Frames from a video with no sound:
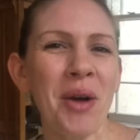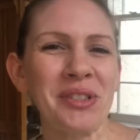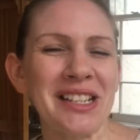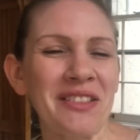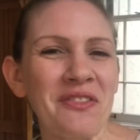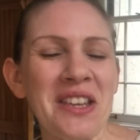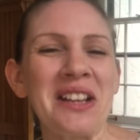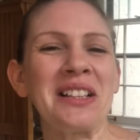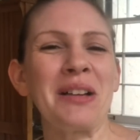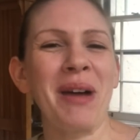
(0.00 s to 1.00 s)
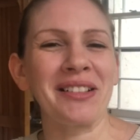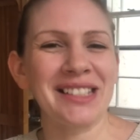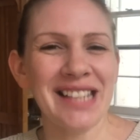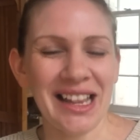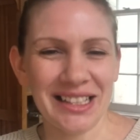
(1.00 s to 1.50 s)
was going to feel about
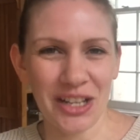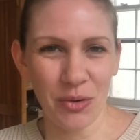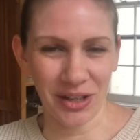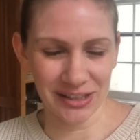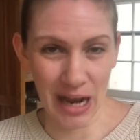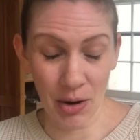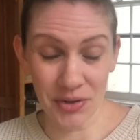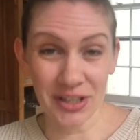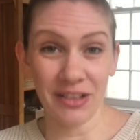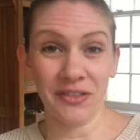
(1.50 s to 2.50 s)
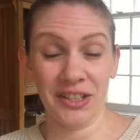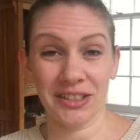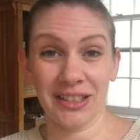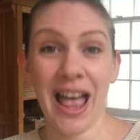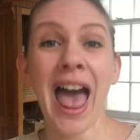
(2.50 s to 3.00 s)
selling the quilts, how I was going to
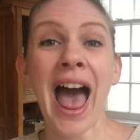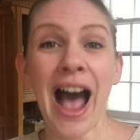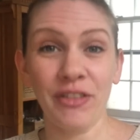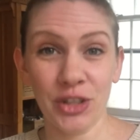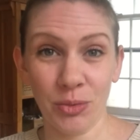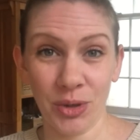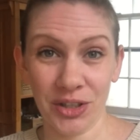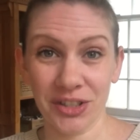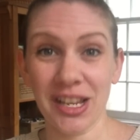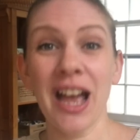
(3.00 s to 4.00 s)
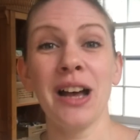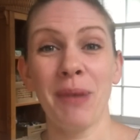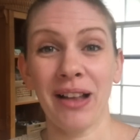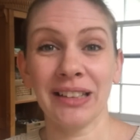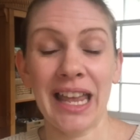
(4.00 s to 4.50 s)
feel afterwards
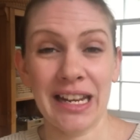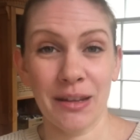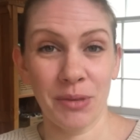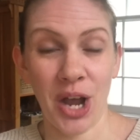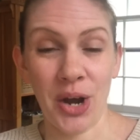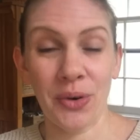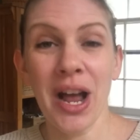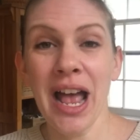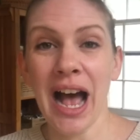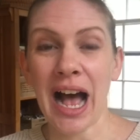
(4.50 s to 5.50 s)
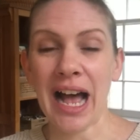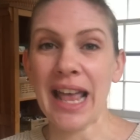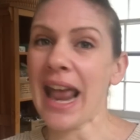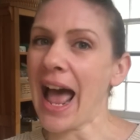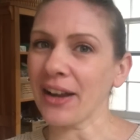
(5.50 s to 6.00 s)
about letting them go.
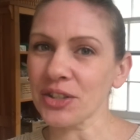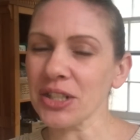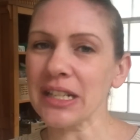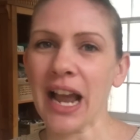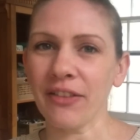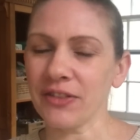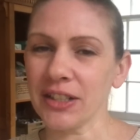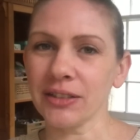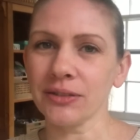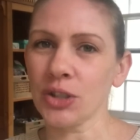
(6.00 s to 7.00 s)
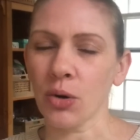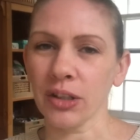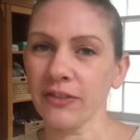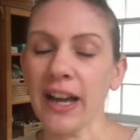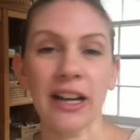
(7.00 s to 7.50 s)
And actually I feel totally
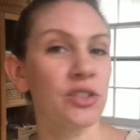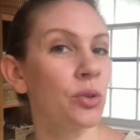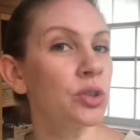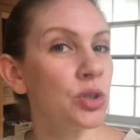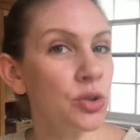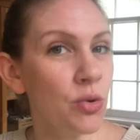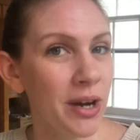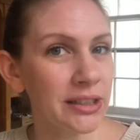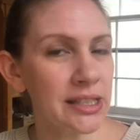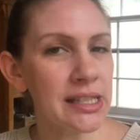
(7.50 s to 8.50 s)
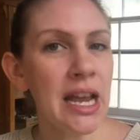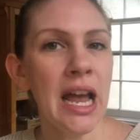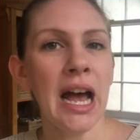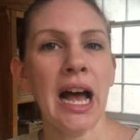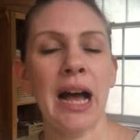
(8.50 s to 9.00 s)
fine. I sold 2 quilts.
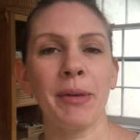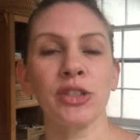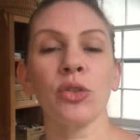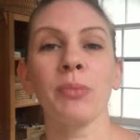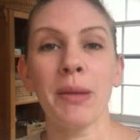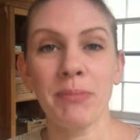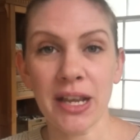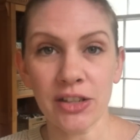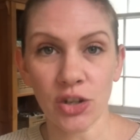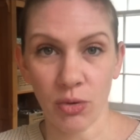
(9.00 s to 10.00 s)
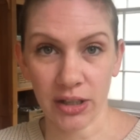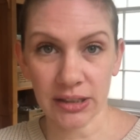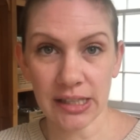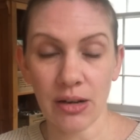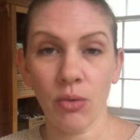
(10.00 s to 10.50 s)
I sold my biggest
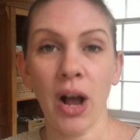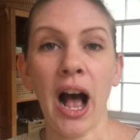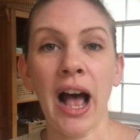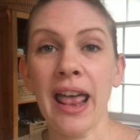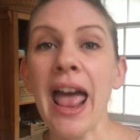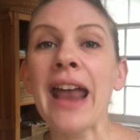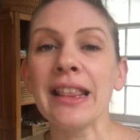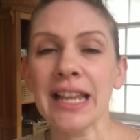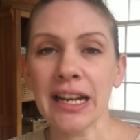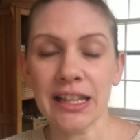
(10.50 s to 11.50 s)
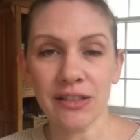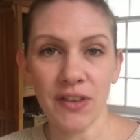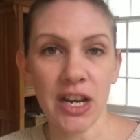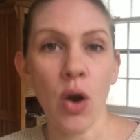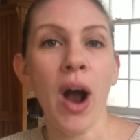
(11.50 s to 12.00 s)
quilts. And at the end of this
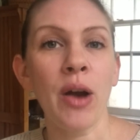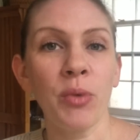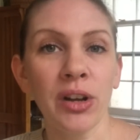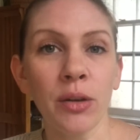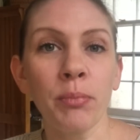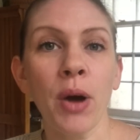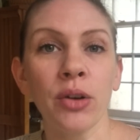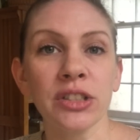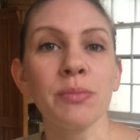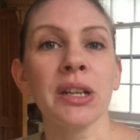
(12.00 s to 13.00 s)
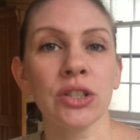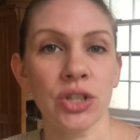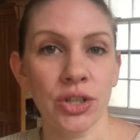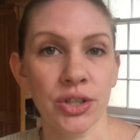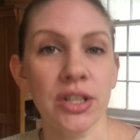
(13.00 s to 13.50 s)
video, I will post
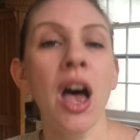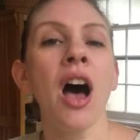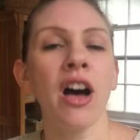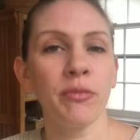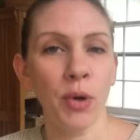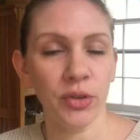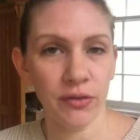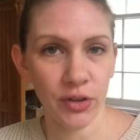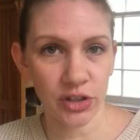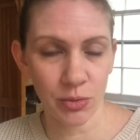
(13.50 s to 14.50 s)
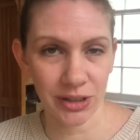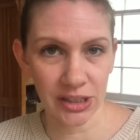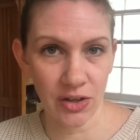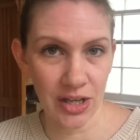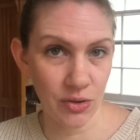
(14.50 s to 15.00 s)
pictures of both of those quilts
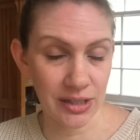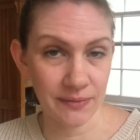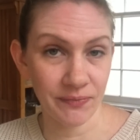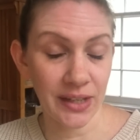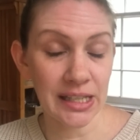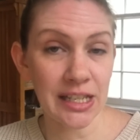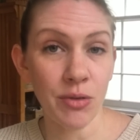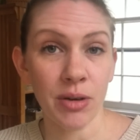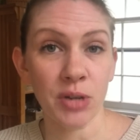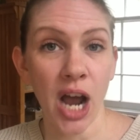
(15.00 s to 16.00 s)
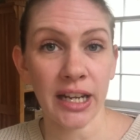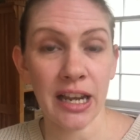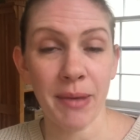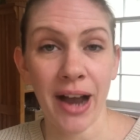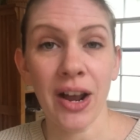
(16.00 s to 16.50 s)
so that you can see what I'm talking
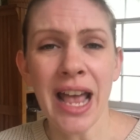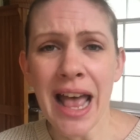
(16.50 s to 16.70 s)
about.